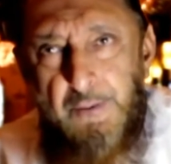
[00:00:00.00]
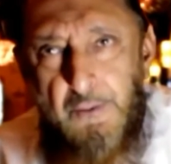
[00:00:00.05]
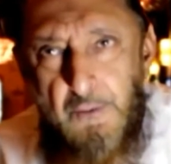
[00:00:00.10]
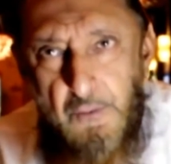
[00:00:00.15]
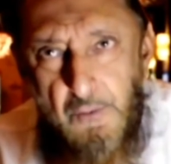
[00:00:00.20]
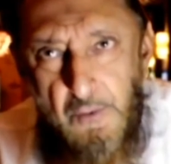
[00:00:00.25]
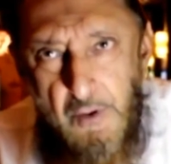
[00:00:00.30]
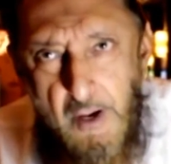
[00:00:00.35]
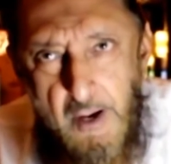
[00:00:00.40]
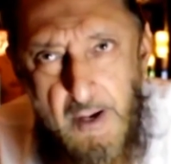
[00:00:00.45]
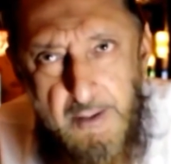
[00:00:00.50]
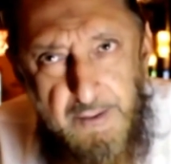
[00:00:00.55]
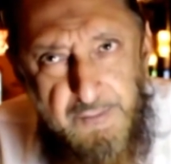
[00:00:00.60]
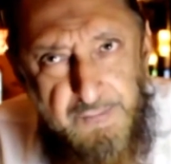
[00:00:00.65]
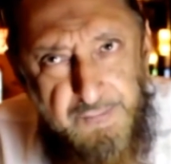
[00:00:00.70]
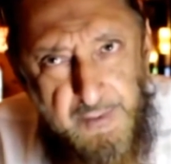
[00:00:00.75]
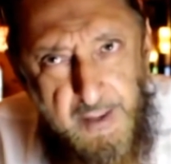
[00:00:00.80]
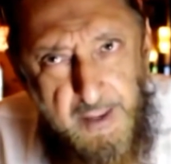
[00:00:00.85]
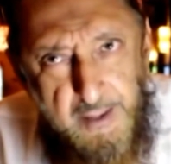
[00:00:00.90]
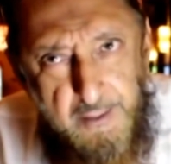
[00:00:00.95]
the
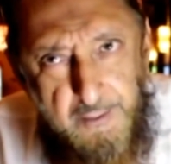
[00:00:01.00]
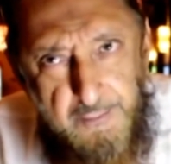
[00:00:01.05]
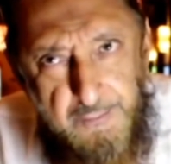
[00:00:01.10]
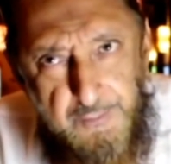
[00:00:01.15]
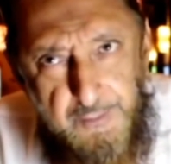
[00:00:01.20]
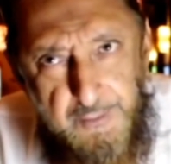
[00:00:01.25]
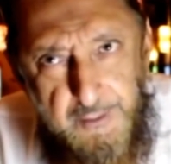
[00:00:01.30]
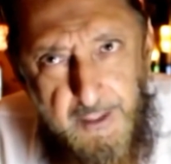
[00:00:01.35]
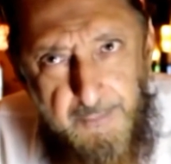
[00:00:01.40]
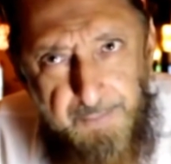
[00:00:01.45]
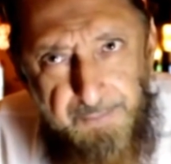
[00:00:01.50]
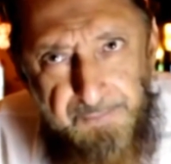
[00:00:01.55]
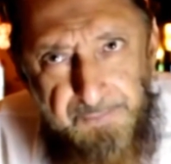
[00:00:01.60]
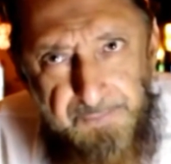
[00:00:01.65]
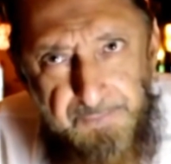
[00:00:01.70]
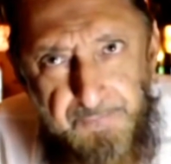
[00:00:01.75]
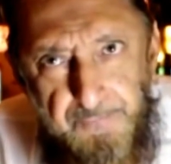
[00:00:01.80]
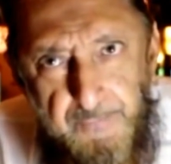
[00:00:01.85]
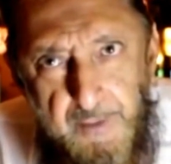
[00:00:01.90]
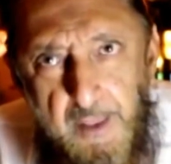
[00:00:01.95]
Quran is silent on
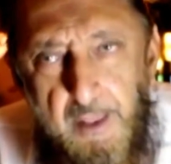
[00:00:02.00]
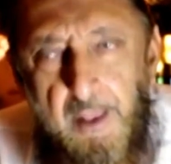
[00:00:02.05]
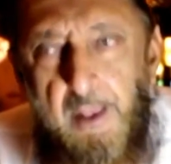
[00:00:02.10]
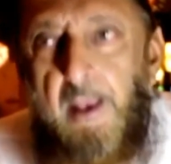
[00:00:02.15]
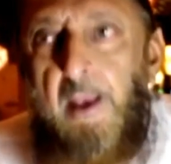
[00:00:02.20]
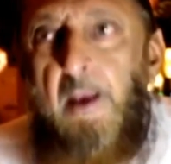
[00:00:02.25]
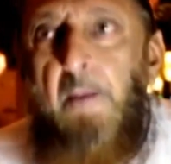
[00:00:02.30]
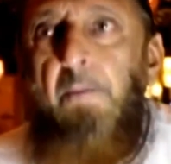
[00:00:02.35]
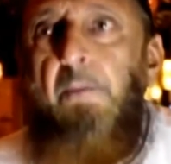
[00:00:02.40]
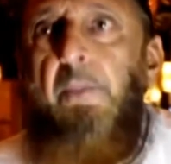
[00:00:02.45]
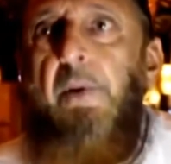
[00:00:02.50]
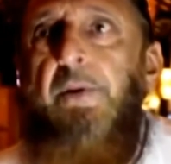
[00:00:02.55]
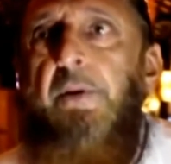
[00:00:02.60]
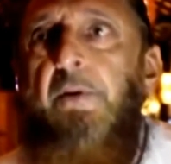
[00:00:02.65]
that.